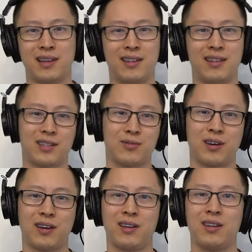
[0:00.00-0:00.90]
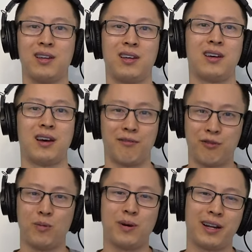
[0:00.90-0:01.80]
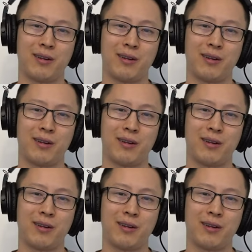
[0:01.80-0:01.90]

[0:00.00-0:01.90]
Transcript: And that's why uh, full body